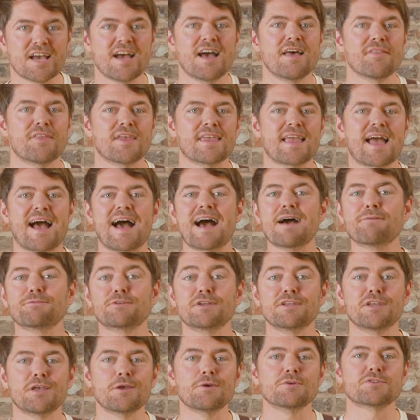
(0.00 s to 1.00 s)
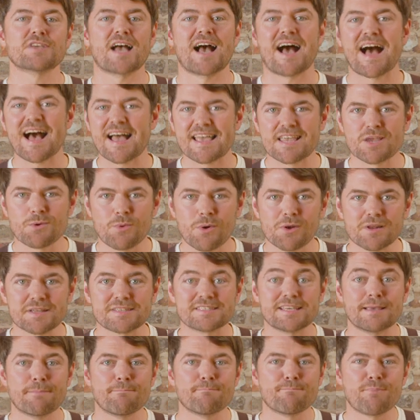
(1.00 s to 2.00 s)
that you have to use a high
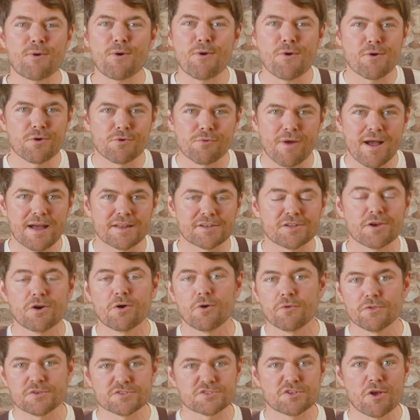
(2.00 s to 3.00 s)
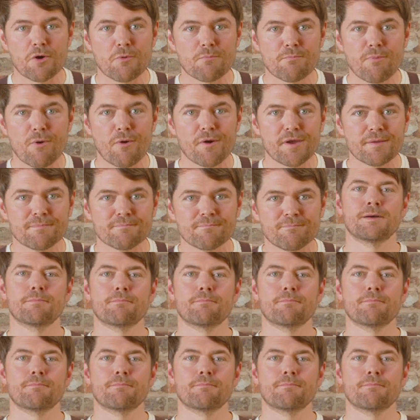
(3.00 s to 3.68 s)
quality burr grinder or there's no point.